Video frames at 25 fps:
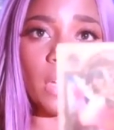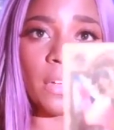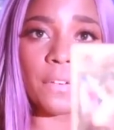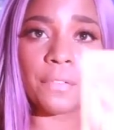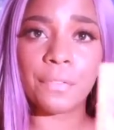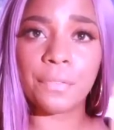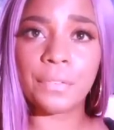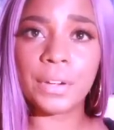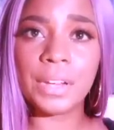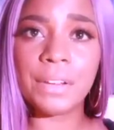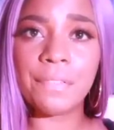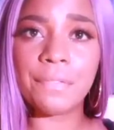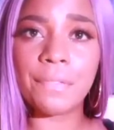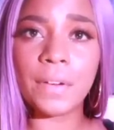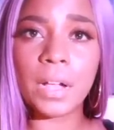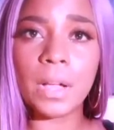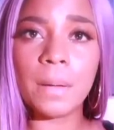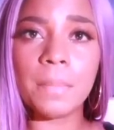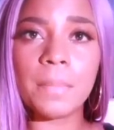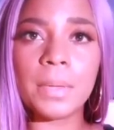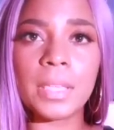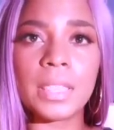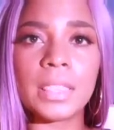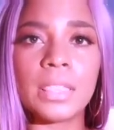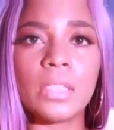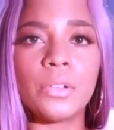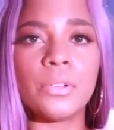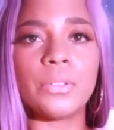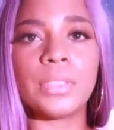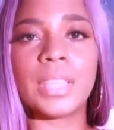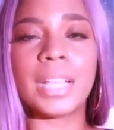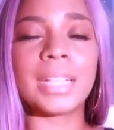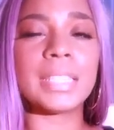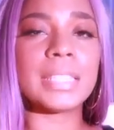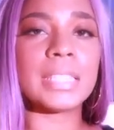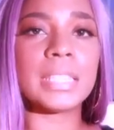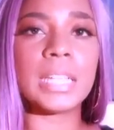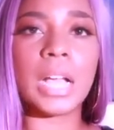free from.
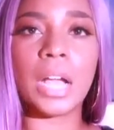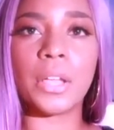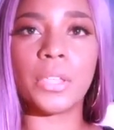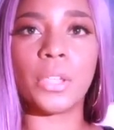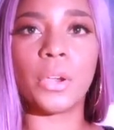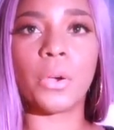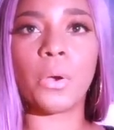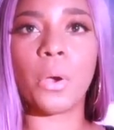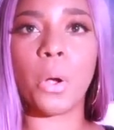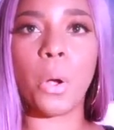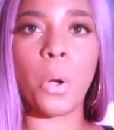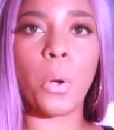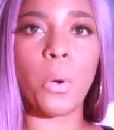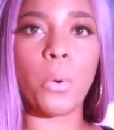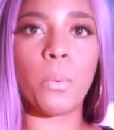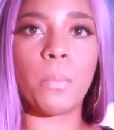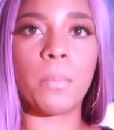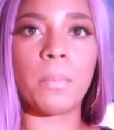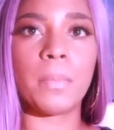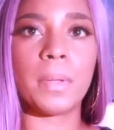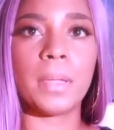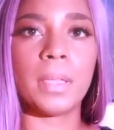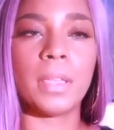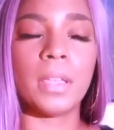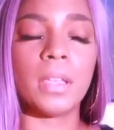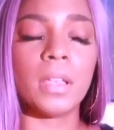That's not your home.